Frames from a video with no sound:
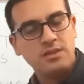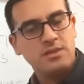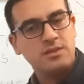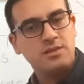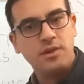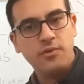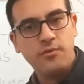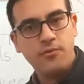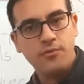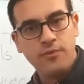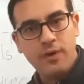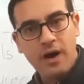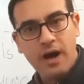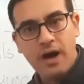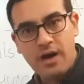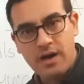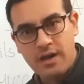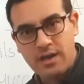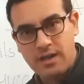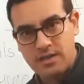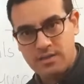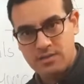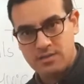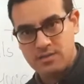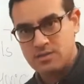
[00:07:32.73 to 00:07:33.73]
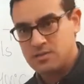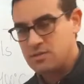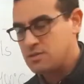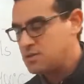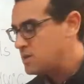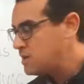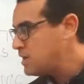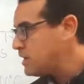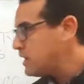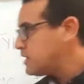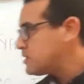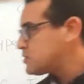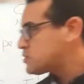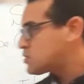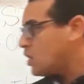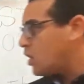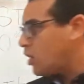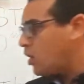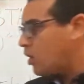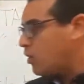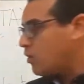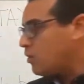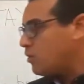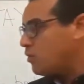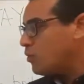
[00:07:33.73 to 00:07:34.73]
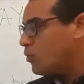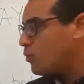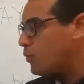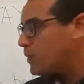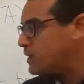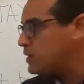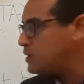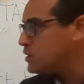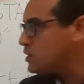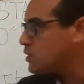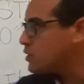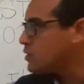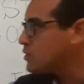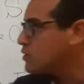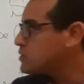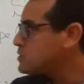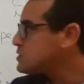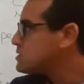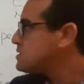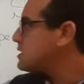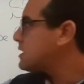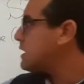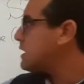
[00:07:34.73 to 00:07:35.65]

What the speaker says: defied. So we use